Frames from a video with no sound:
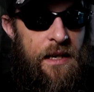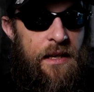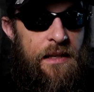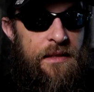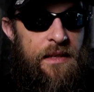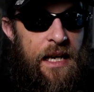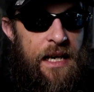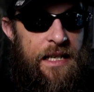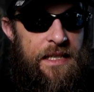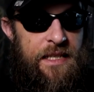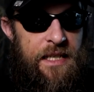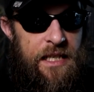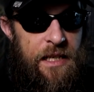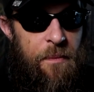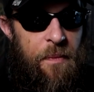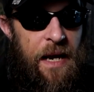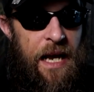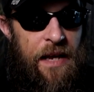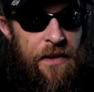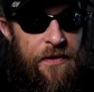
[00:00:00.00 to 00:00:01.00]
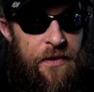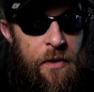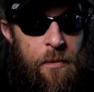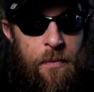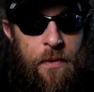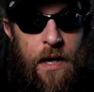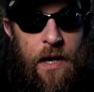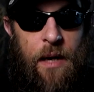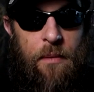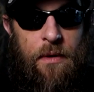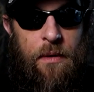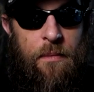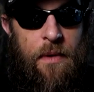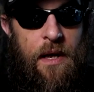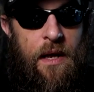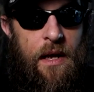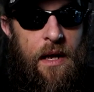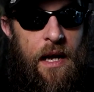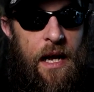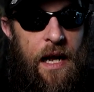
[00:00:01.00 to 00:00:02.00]
that it's a capacitor problem,
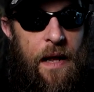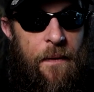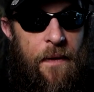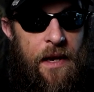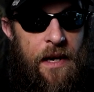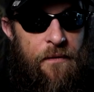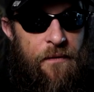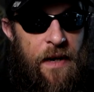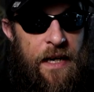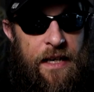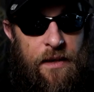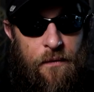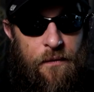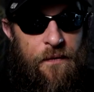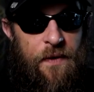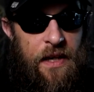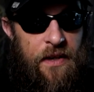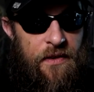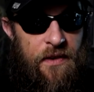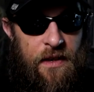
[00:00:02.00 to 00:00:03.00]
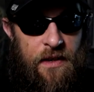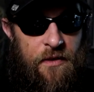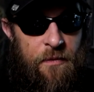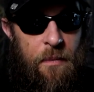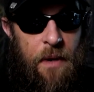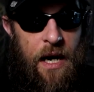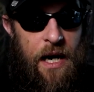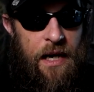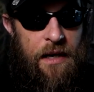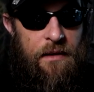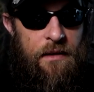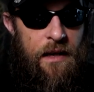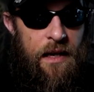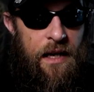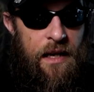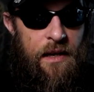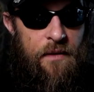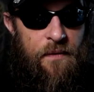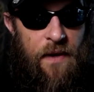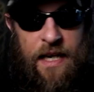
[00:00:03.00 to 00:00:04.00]
and that if I can fix it, it's mine,
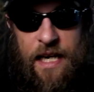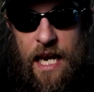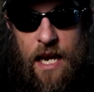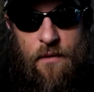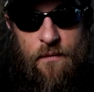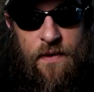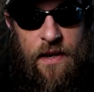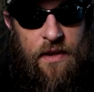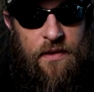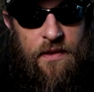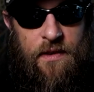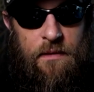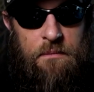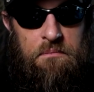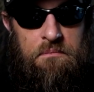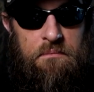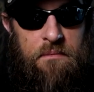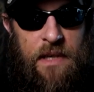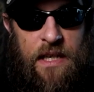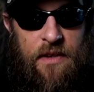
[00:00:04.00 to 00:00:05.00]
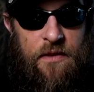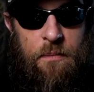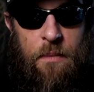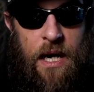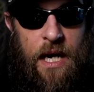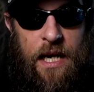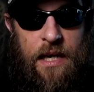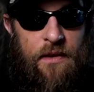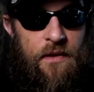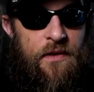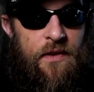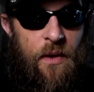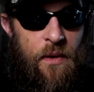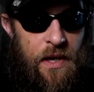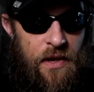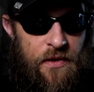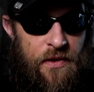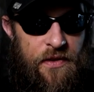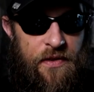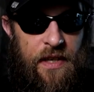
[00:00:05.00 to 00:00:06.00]
and if I can't fix it, it's mine. So
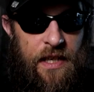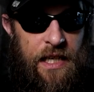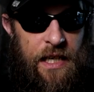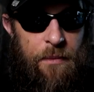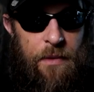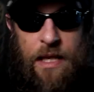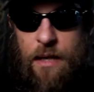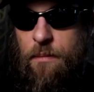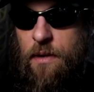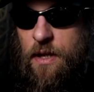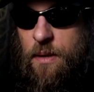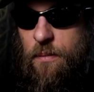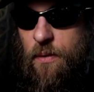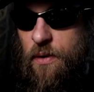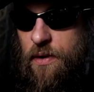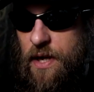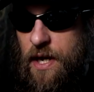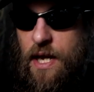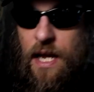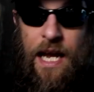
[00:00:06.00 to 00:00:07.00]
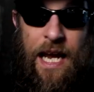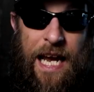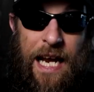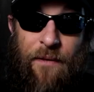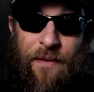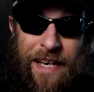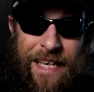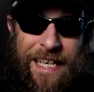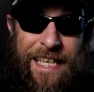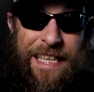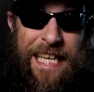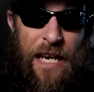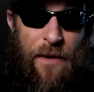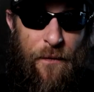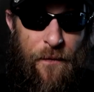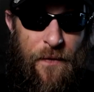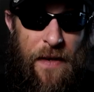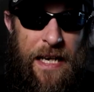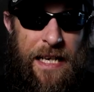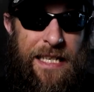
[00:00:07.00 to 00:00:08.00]
he's just going to give me that motherboard. And if I can get that
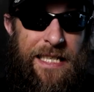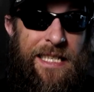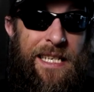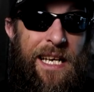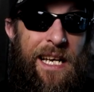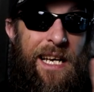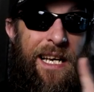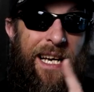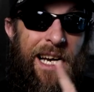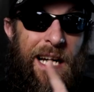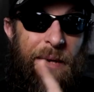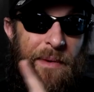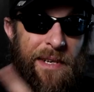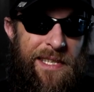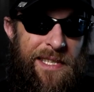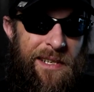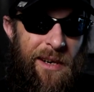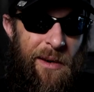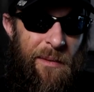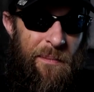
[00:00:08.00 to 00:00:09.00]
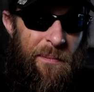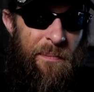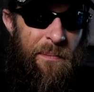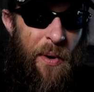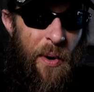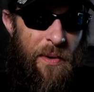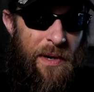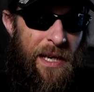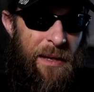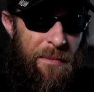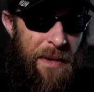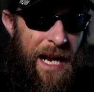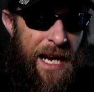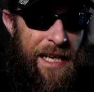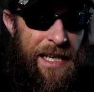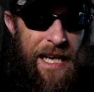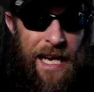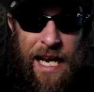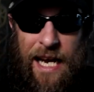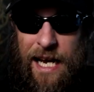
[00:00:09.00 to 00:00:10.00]
fixed, I'm going to start poking
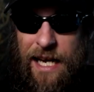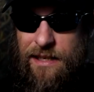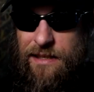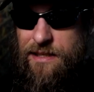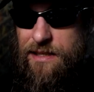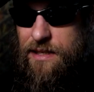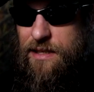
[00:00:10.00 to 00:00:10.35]
back at